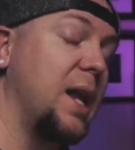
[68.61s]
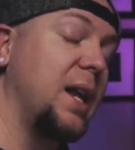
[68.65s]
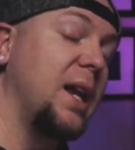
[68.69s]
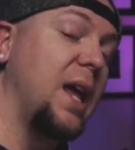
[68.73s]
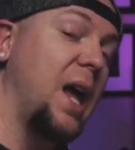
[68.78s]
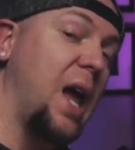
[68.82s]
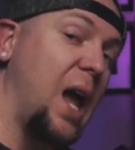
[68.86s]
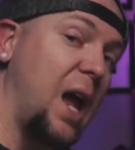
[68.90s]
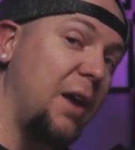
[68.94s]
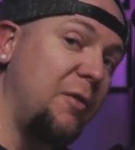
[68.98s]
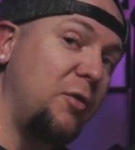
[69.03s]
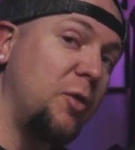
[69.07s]
and
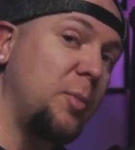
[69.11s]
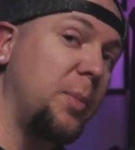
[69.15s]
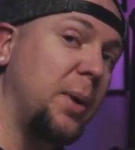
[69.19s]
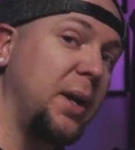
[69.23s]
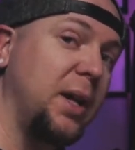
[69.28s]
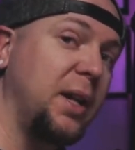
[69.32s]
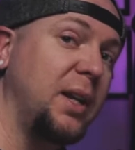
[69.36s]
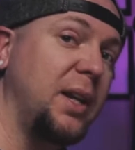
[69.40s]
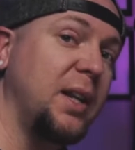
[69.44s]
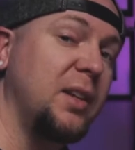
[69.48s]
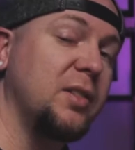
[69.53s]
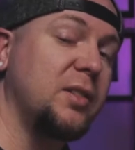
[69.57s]

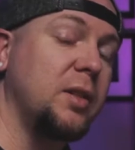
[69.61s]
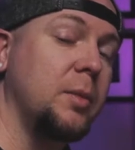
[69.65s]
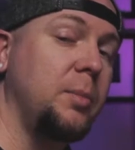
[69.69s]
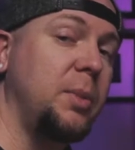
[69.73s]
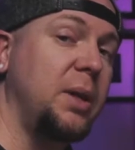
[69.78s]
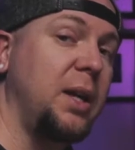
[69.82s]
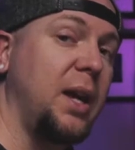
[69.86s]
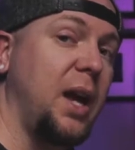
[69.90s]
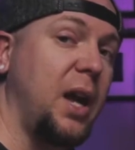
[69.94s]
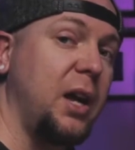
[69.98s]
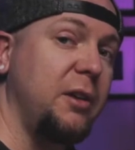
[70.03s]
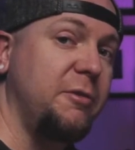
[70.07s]
everybody needs to
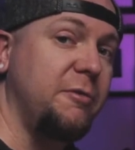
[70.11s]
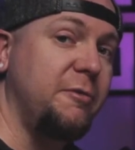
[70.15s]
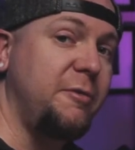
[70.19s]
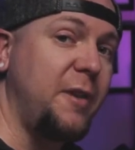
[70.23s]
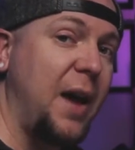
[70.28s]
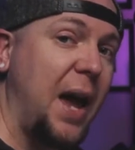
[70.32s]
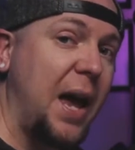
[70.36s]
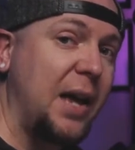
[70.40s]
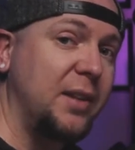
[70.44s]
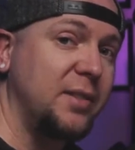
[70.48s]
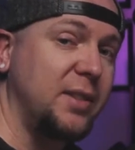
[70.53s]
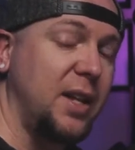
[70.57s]
be a
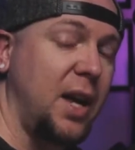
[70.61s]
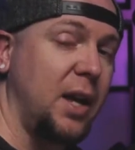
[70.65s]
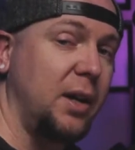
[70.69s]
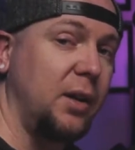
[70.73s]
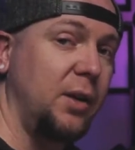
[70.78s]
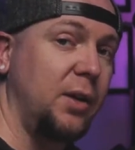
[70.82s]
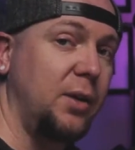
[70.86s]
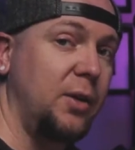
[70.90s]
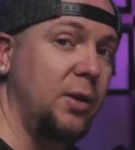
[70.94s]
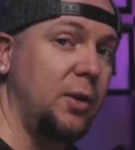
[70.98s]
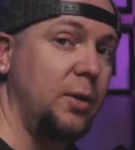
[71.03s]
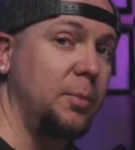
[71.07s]
fast
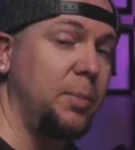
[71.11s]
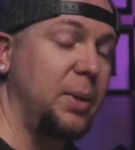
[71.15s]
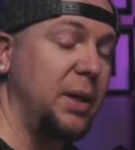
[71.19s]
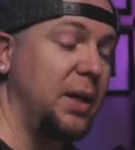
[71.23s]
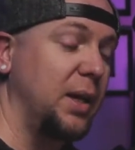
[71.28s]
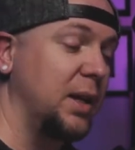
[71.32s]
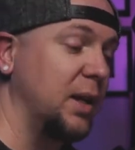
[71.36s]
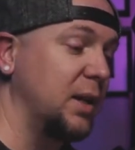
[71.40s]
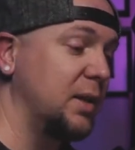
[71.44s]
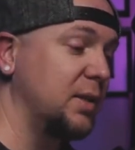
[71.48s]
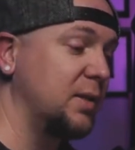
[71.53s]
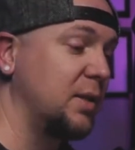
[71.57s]
editor
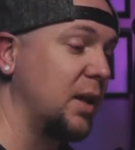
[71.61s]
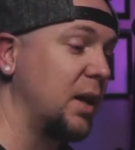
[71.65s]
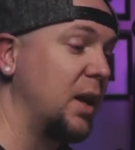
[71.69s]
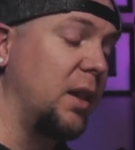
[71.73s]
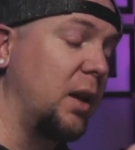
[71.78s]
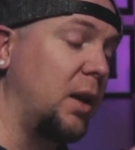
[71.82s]
because